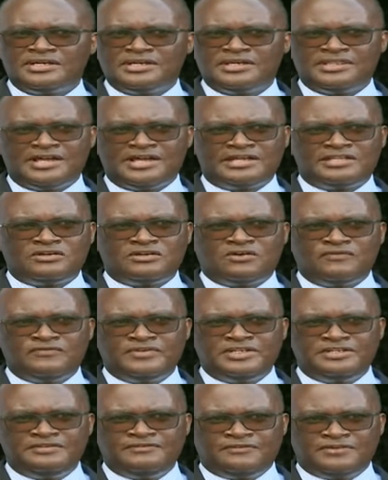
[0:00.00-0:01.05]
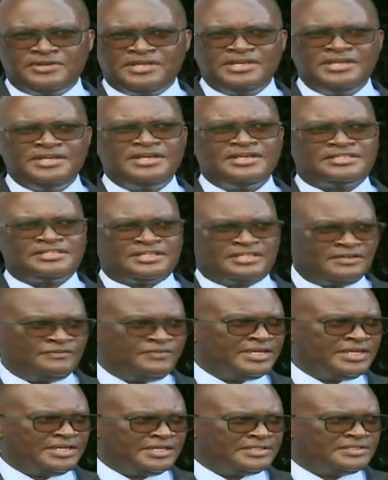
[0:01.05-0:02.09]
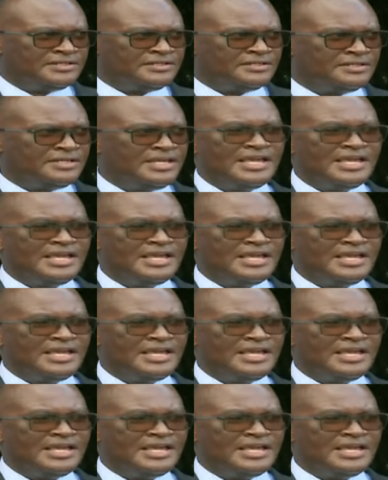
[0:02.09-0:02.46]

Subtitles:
that COVID-free certificate.